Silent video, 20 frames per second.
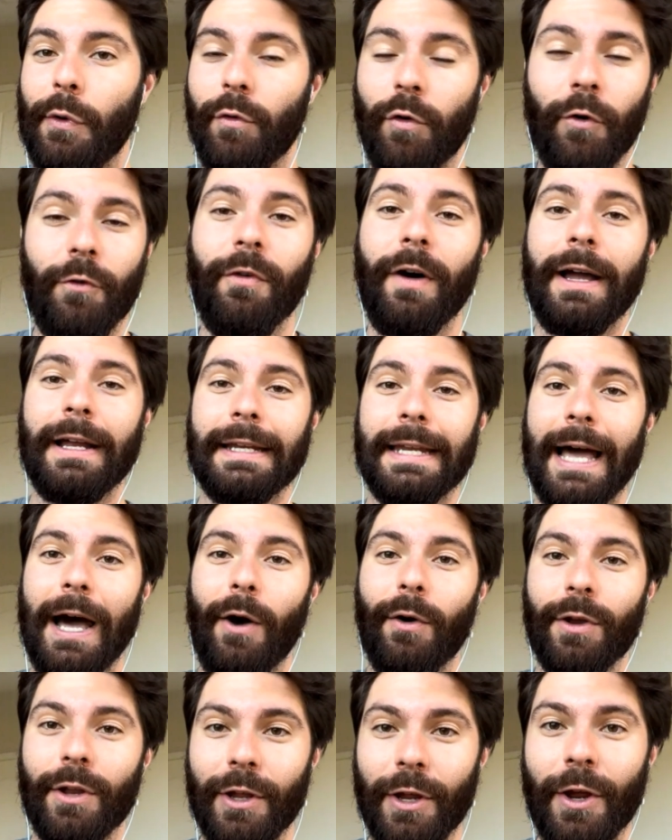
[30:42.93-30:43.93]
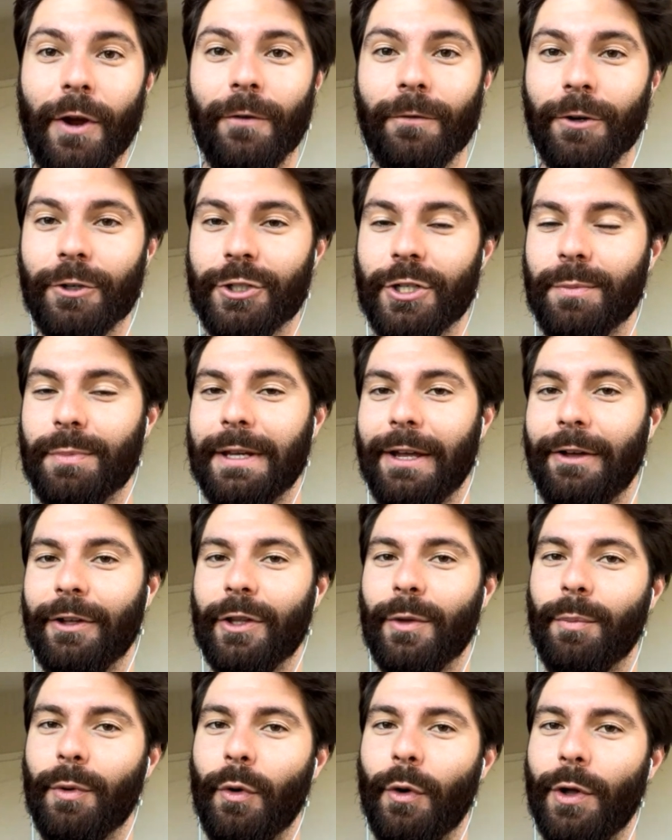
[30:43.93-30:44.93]
We'll find out for Chip Kelly
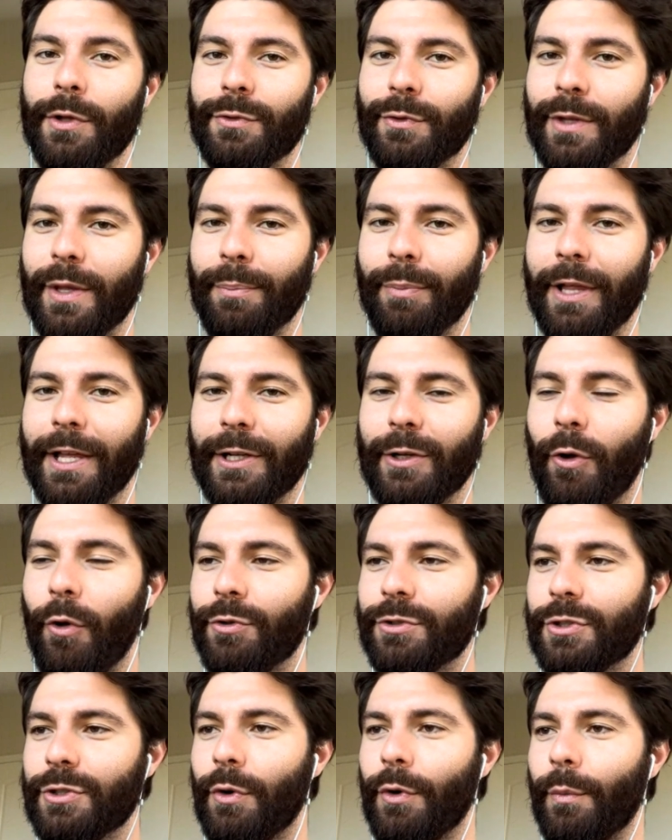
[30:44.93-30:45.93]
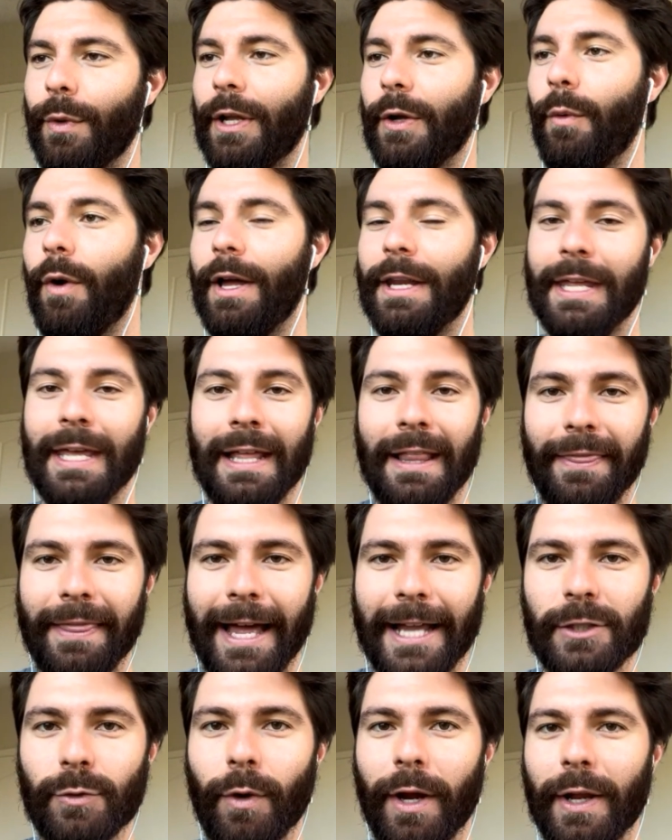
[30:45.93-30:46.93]
and the Bruins when they play Coastal in week one.
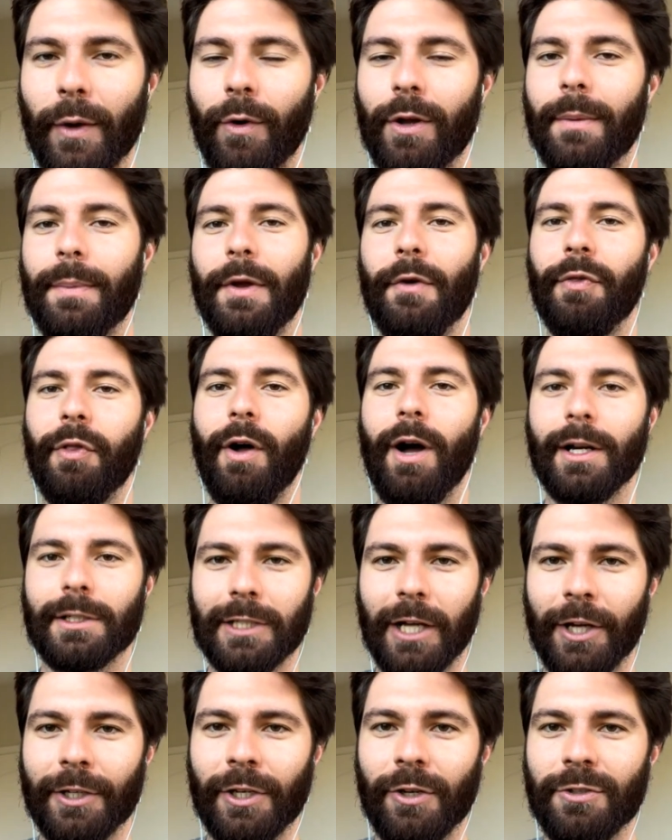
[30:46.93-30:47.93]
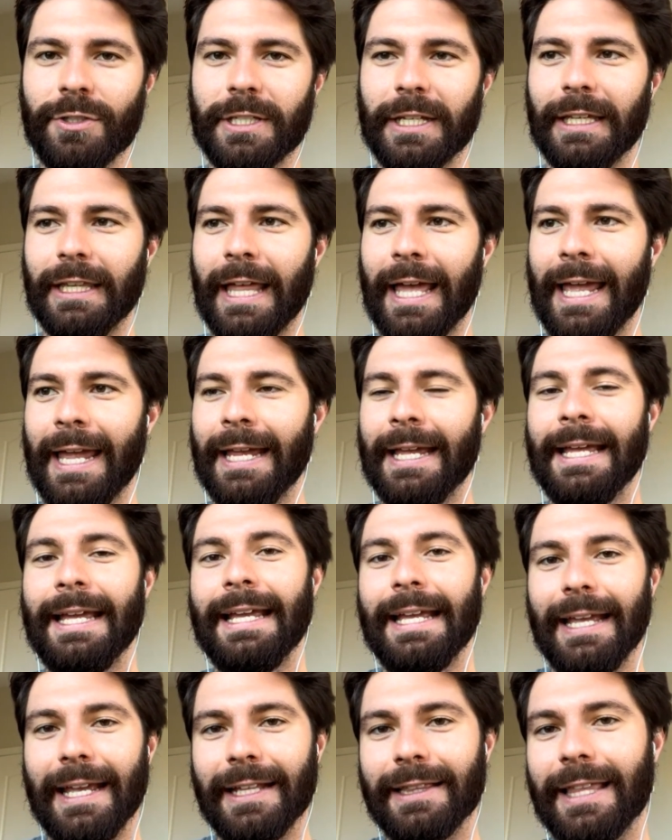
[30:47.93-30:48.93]
That's why you want to be with Locked On UCLA.
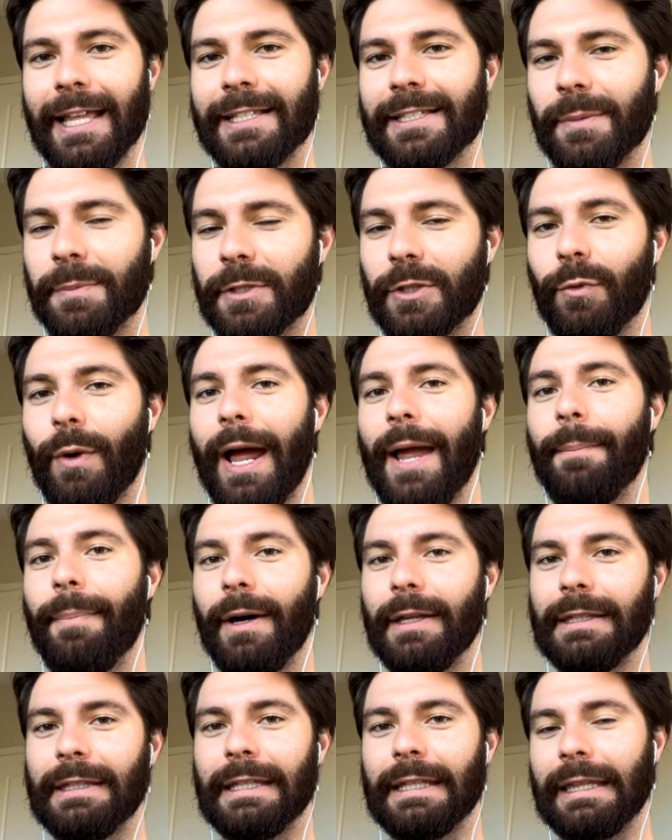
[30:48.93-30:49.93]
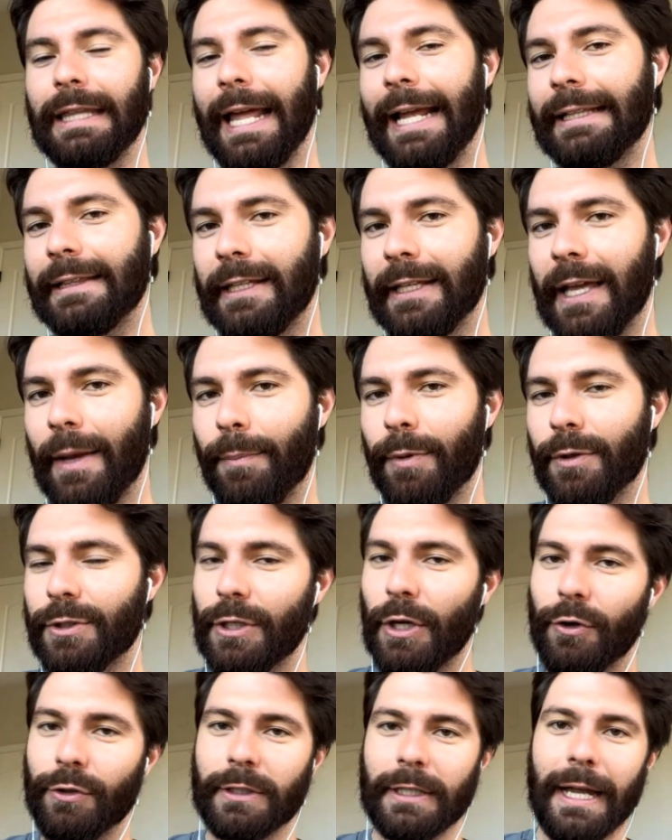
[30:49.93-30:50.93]
Hit that subscribe button, like the
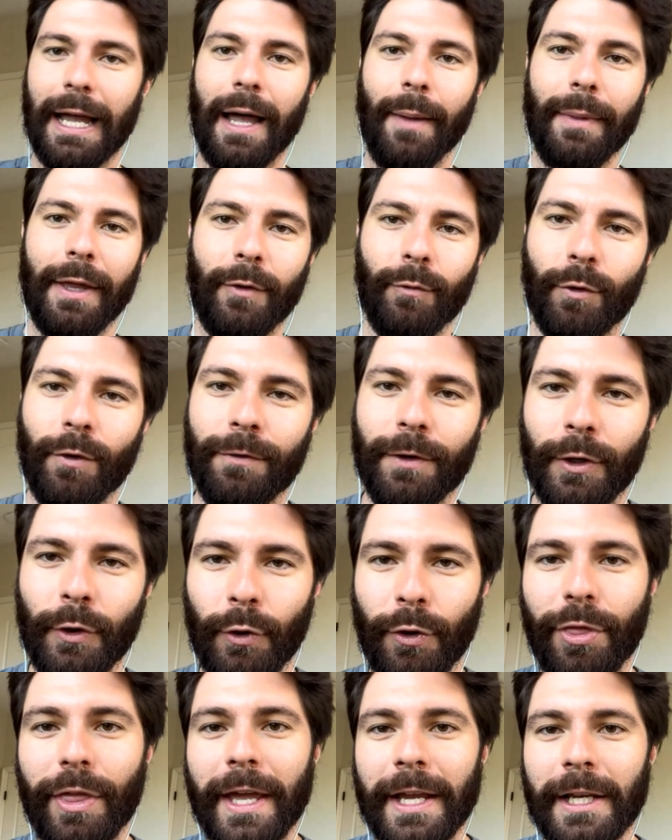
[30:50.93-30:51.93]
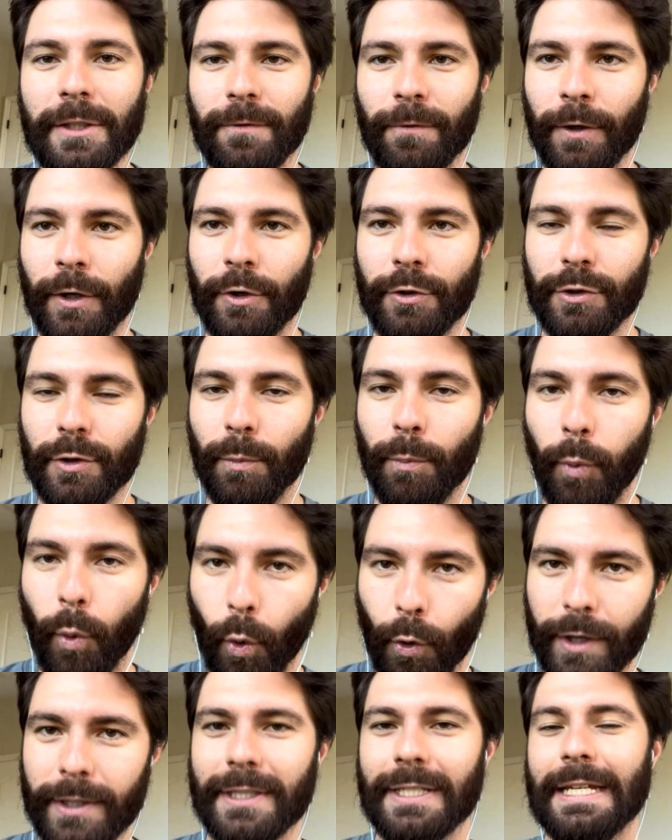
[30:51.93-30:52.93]
episode, comment, review. Thanks for your
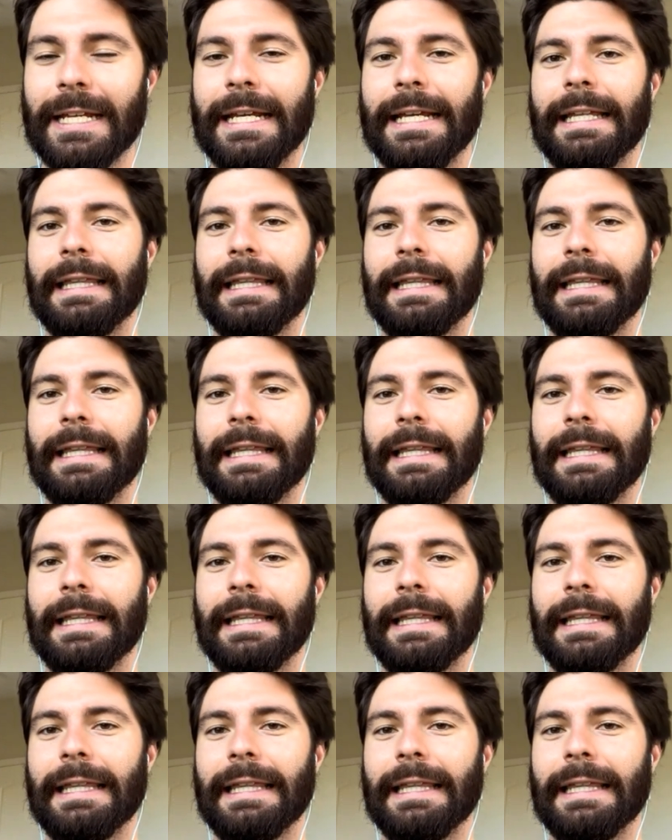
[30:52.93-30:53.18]
support.